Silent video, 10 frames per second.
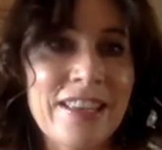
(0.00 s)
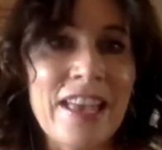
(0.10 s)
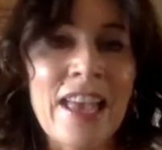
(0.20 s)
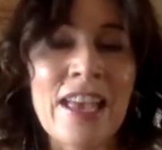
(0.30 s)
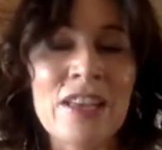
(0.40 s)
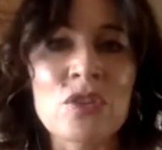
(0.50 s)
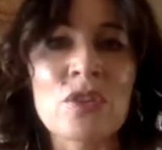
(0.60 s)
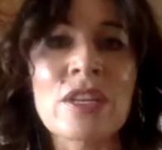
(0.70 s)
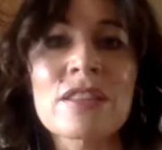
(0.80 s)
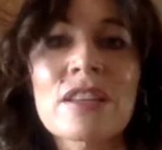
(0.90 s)
And you
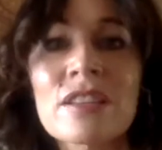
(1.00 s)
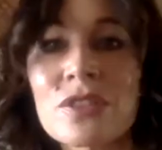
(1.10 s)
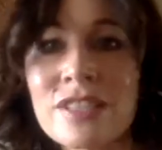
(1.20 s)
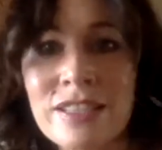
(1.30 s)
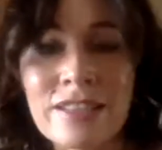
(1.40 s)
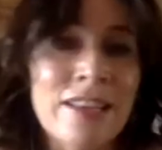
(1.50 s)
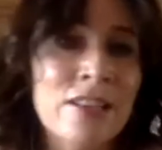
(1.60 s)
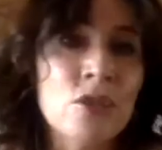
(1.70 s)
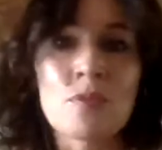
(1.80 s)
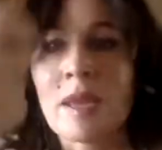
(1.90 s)
get the glue stick
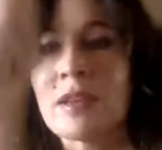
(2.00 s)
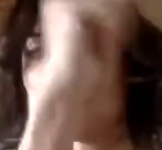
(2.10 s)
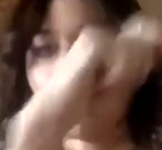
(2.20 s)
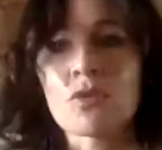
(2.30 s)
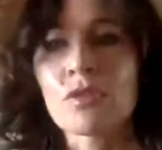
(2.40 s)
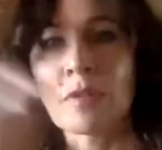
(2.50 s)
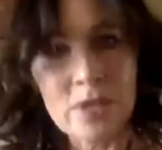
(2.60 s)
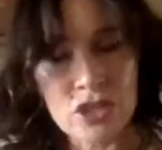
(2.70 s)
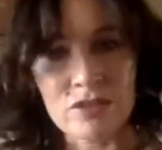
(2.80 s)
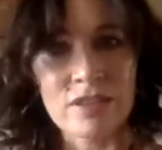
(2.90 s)
and you may draw a
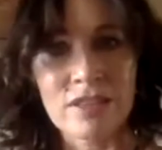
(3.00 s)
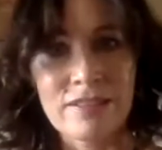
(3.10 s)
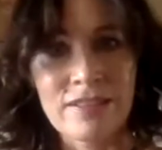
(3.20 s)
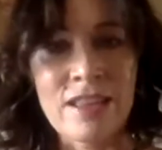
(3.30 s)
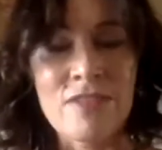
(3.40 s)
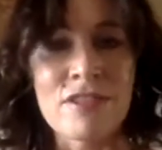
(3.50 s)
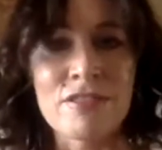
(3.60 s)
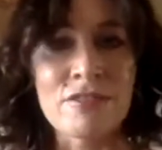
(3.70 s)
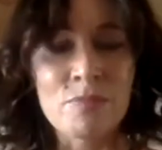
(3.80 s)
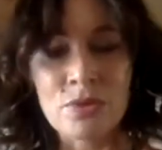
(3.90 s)
picture on it. And then
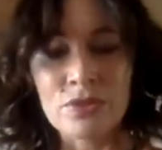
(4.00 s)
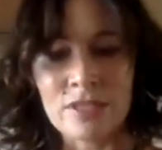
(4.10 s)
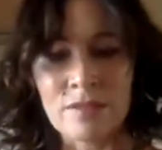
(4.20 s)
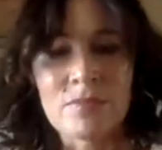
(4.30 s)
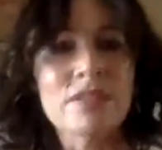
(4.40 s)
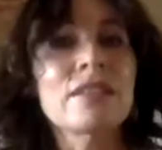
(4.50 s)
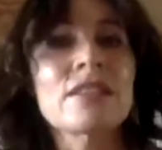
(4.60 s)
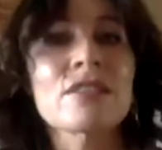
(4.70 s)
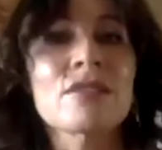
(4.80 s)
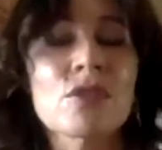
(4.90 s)
you put some
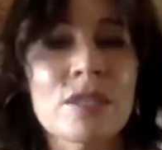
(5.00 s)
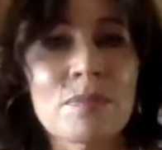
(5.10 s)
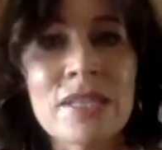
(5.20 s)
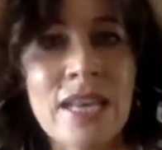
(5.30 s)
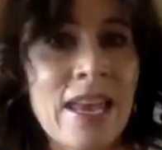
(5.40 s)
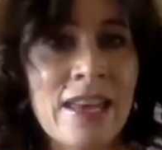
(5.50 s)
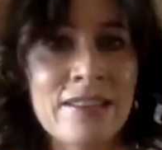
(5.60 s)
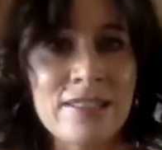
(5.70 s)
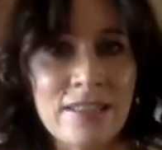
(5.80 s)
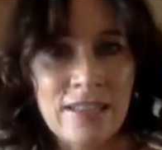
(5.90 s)
glitter or some
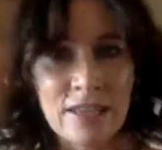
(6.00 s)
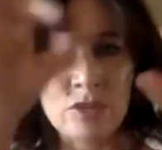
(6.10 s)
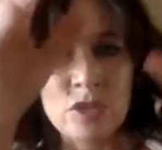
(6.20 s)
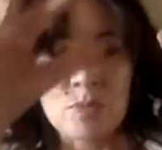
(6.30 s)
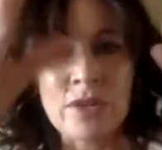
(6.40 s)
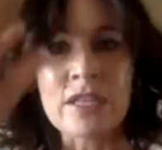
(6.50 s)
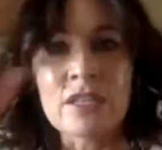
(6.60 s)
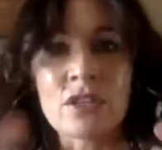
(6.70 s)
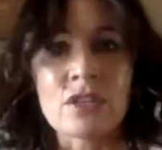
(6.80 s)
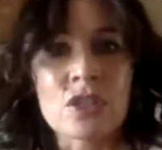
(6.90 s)
sand and you sprinkle
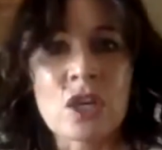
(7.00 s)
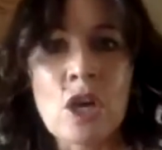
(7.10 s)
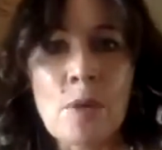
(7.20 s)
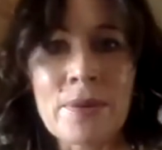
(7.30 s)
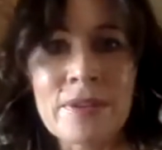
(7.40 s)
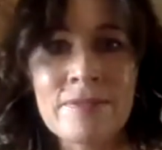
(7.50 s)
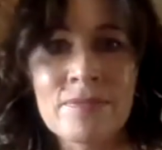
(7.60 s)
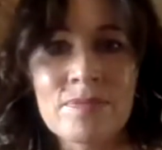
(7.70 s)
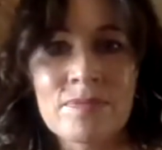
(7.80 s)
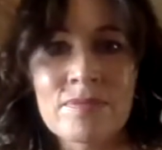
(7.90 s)
it on top.
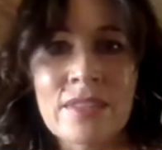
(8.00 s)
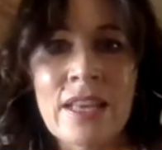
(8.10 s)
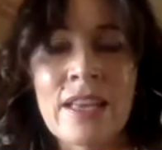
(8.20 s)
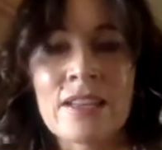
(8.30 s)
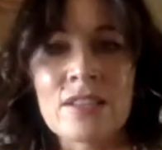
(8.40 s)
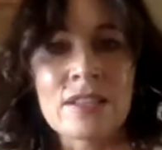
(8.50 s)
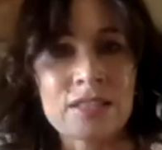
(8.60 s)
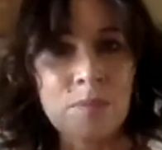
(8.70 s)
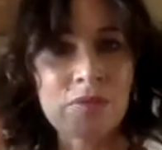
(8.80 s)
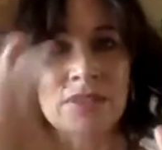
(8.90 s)
And the,
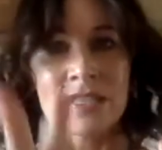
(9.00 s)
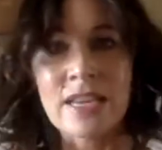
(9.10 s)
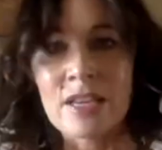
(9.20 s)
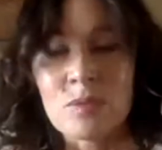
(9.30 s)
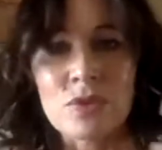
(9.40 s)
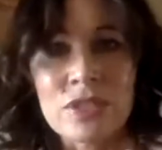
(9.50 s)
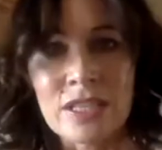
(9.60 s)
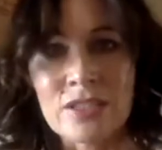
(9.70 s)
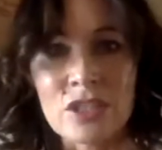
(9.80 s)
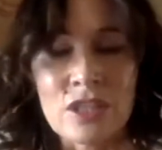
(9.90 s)
some of the sand will
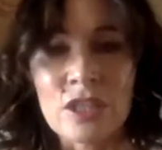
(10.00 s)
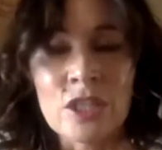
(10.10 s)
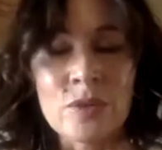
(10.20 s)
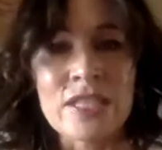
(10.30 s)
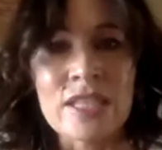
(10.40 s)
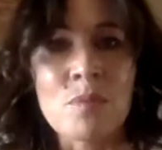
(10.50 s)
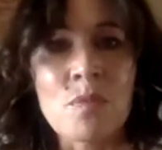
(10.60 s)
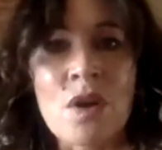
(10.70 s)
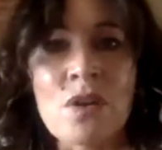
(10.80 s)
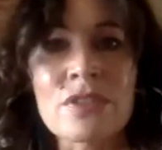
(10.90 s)
stick to the glue and some
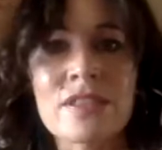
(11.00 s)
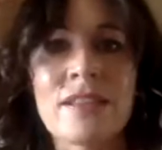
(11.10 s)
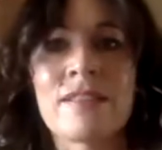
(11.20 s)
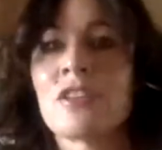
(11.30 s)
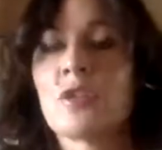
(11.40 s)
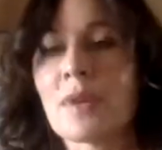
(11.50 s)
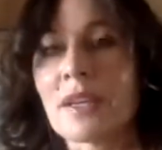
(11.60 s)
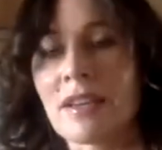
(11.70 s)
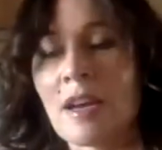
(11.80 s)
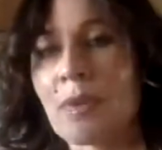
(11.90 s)
won't. And then you
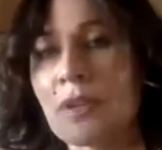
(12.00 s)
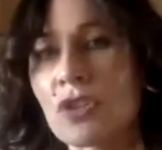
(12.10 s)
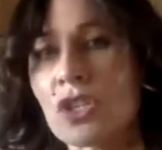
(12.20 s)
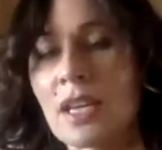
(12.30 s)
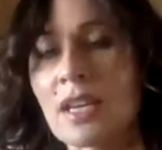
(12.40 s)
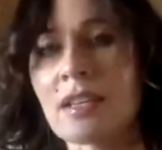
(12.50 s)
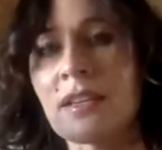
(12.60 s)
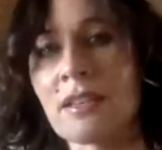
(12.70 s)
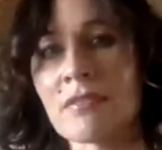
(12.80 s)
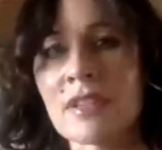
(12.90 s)
pick it up and you shake it
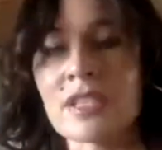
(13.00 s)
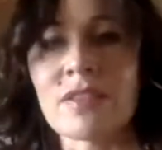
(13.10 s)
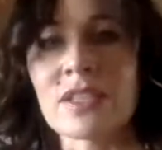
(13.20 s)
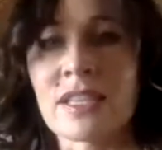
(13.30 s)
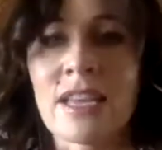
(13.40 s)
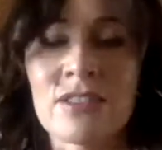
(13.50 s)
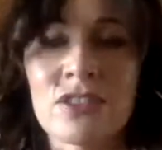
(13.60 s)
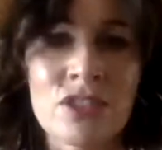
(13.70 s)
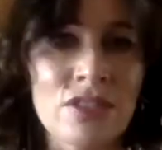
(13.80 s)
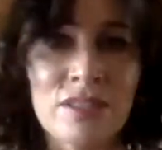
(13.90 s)
and the rest of the sand
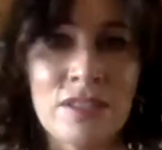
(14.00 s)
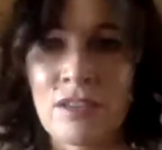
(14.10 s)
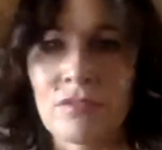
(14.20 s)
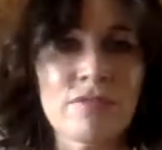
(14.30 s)
just kind of